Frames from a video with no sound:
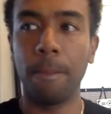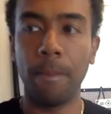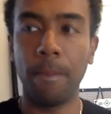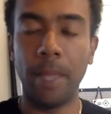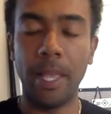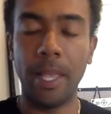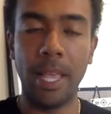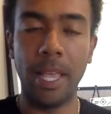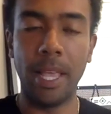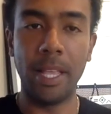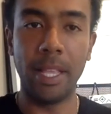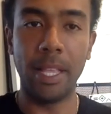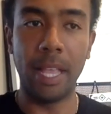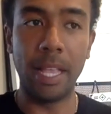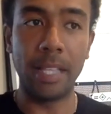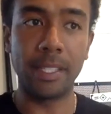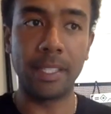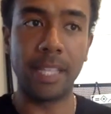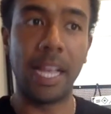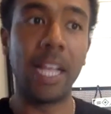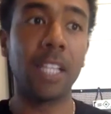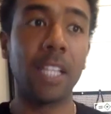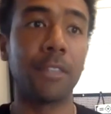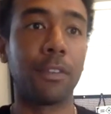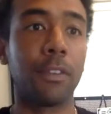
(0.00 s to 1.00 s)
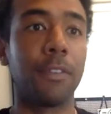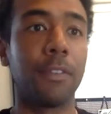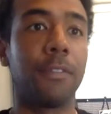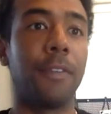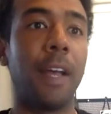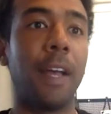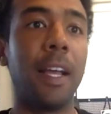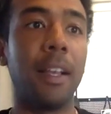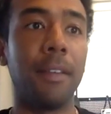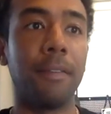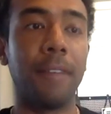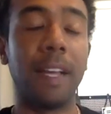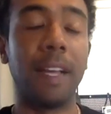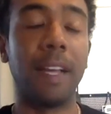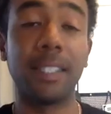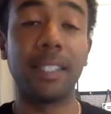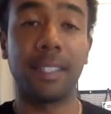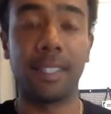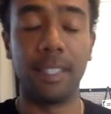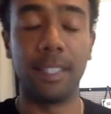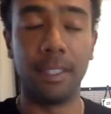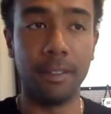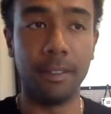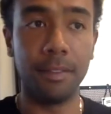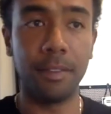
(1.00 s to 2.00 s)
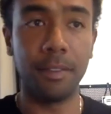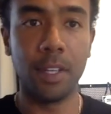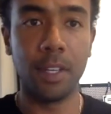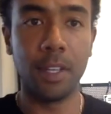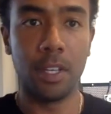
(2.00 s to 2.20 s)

it stands for festive.